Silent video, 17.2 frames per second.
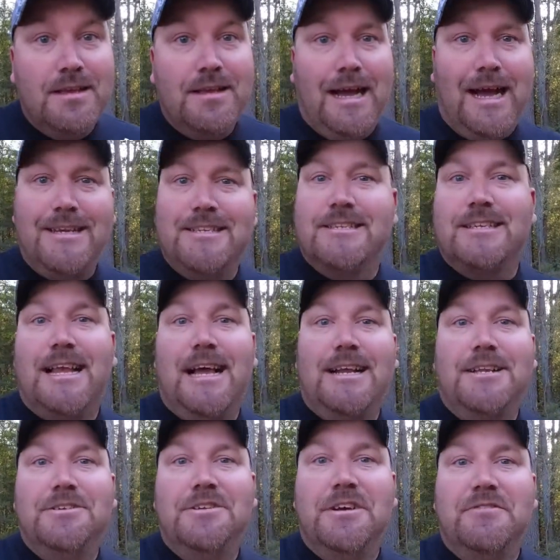I'd just
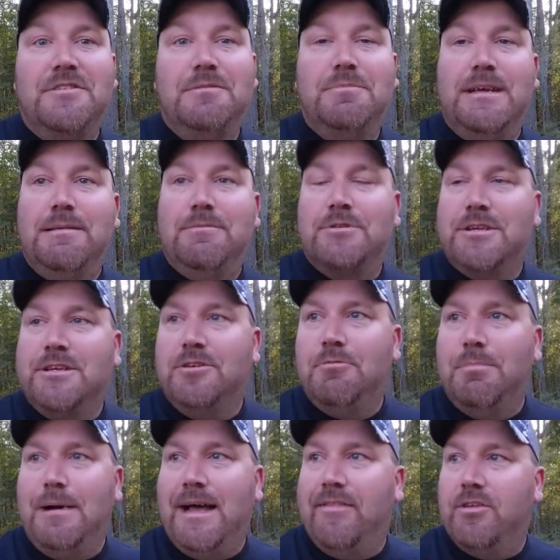like enough to be able to
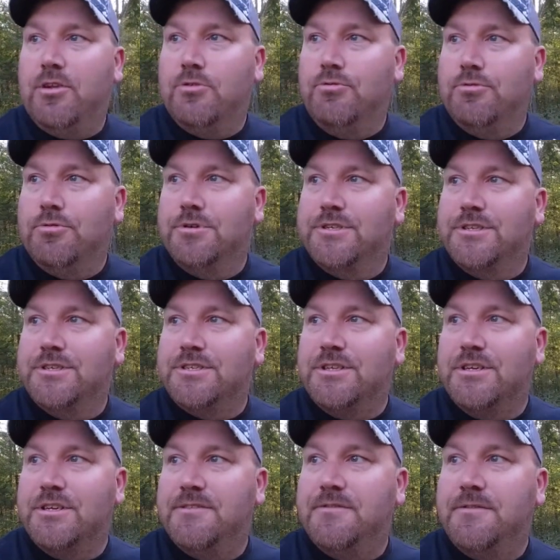go buy the lures and
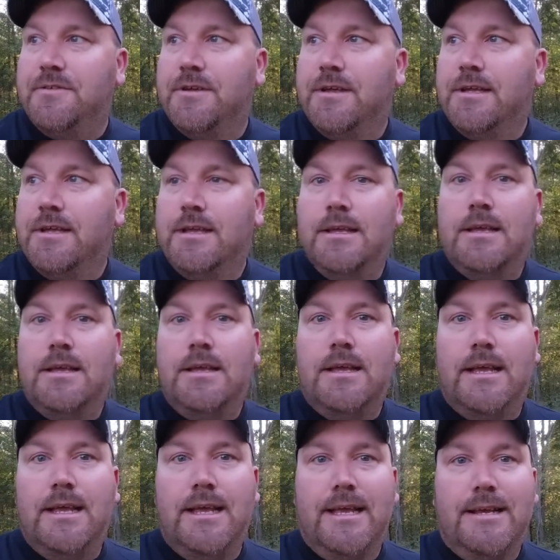stuff
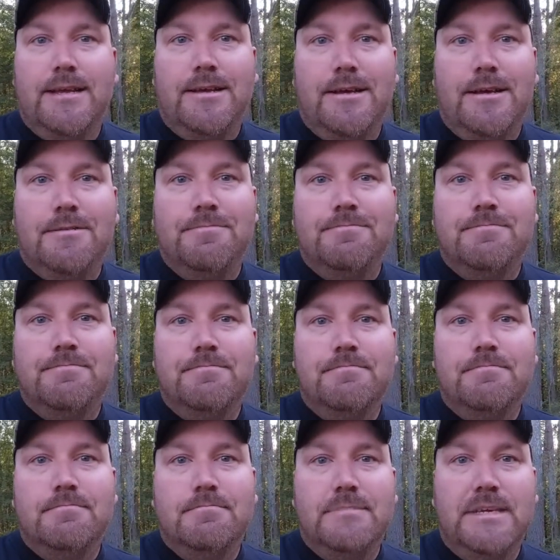and
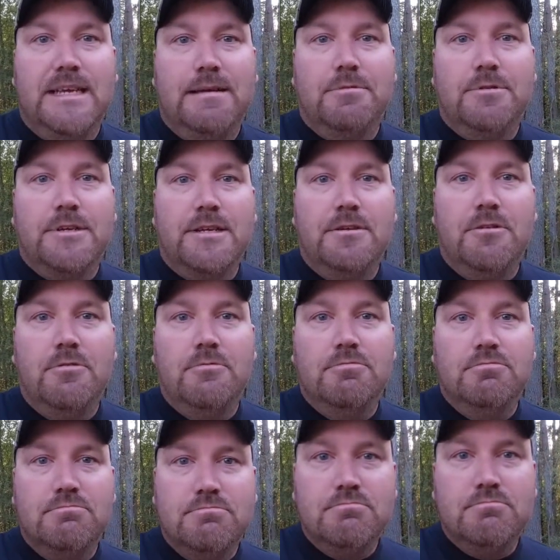be able to go
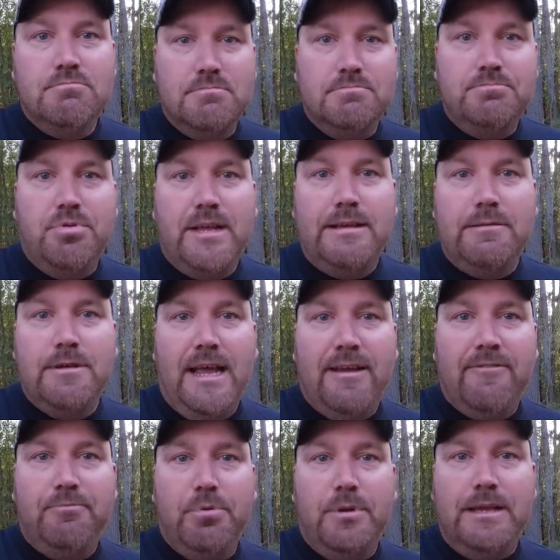
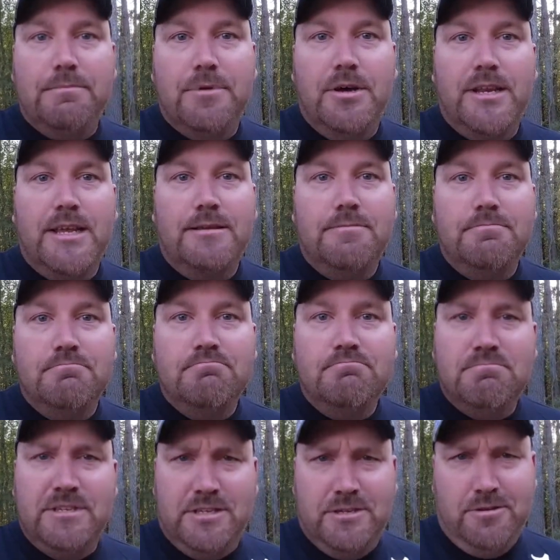have play money.
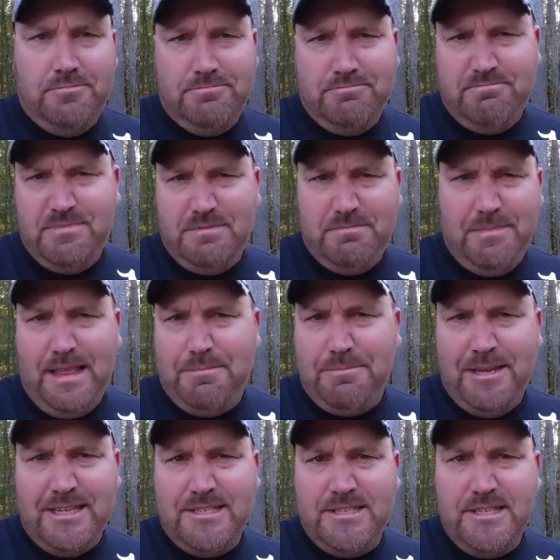That
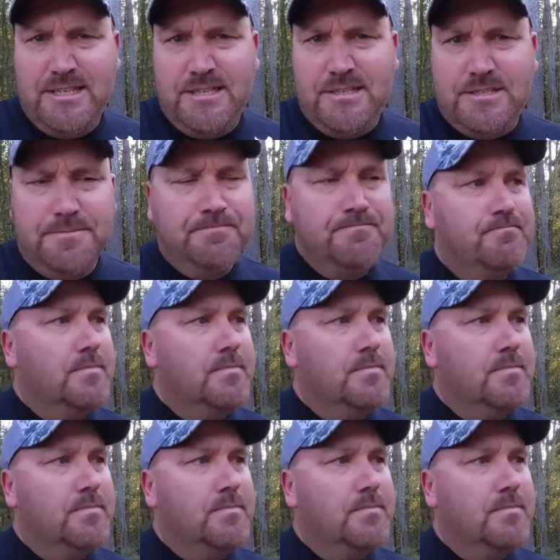makes sense.